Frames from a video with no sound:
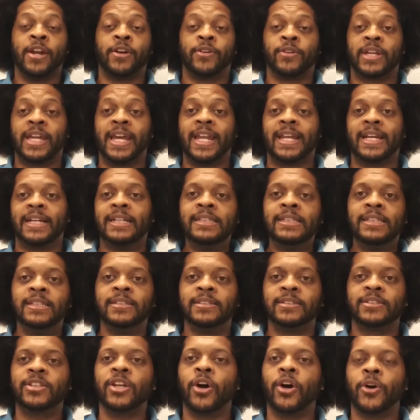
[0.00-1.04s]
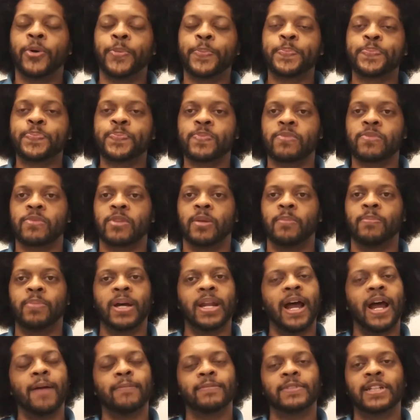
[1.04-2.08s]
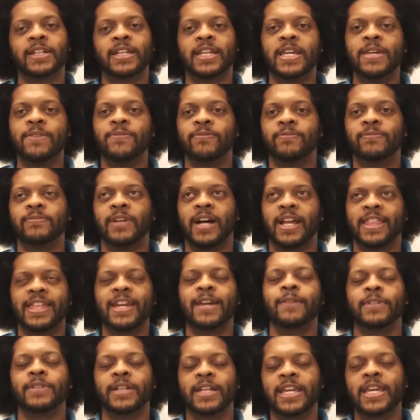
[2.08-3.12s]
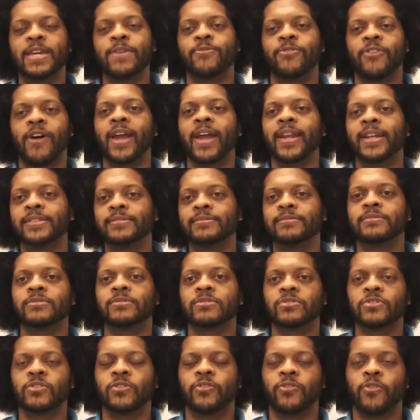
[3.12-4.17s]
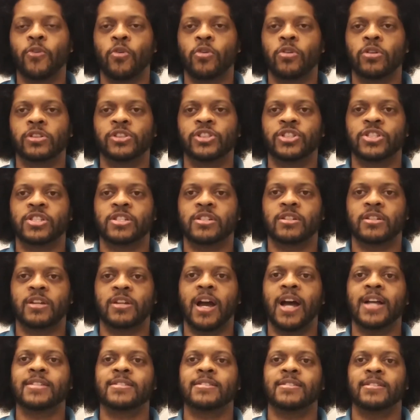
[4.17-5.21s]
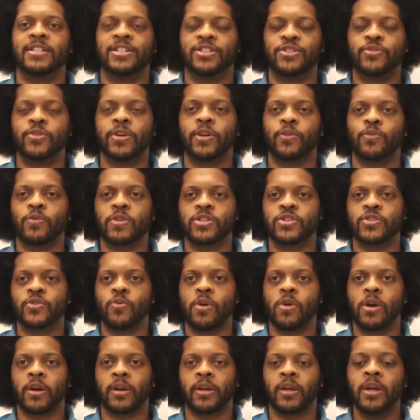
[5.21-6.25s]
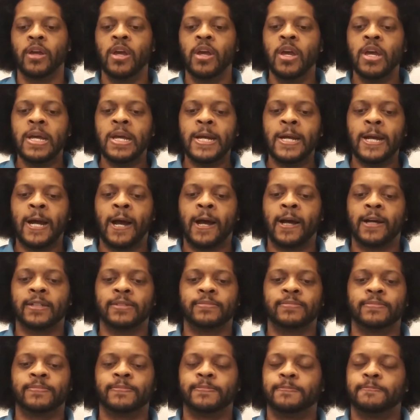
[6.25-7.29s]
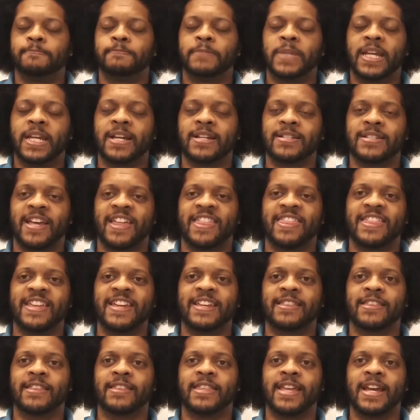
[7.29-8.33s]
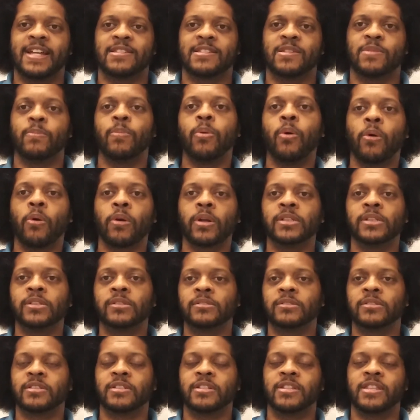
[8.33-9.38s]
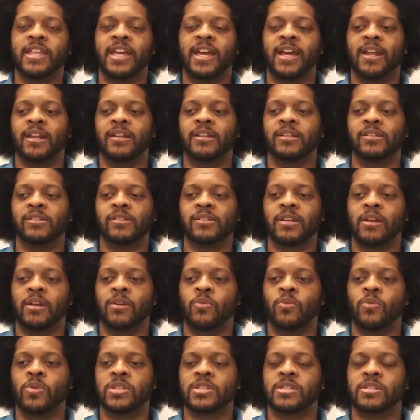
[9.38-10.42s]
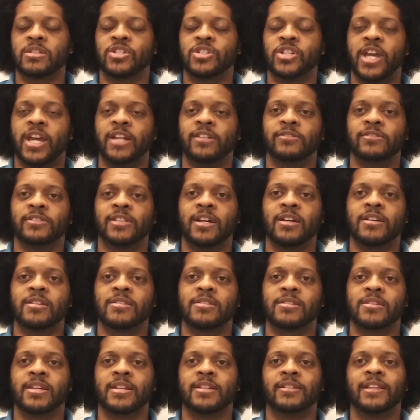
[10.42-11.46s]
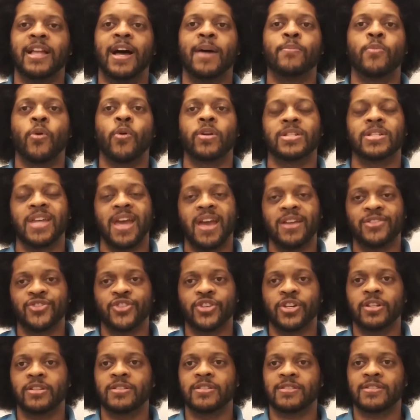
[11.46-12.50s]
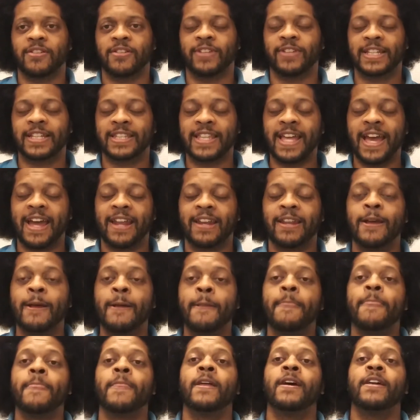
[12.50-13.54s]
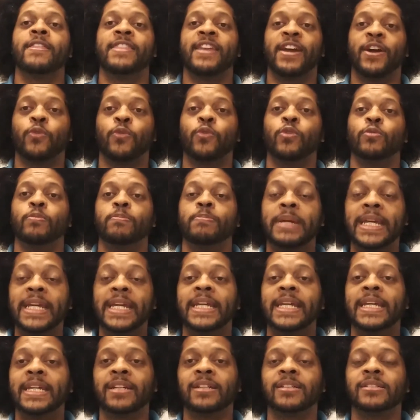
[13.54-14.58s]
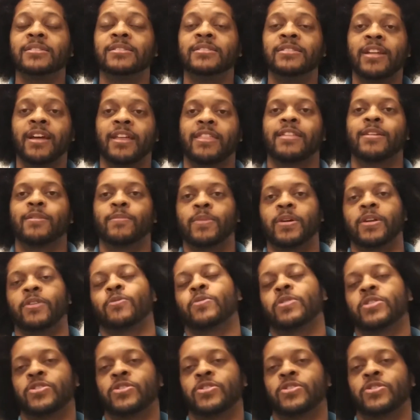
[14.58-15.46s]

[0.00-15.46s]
they don't get it. And so, but I think I'm going to keep fighting for just constantly doing original work, because I think that that's important, that once the channel does get a lot more attention and stuff like that, there will be nothing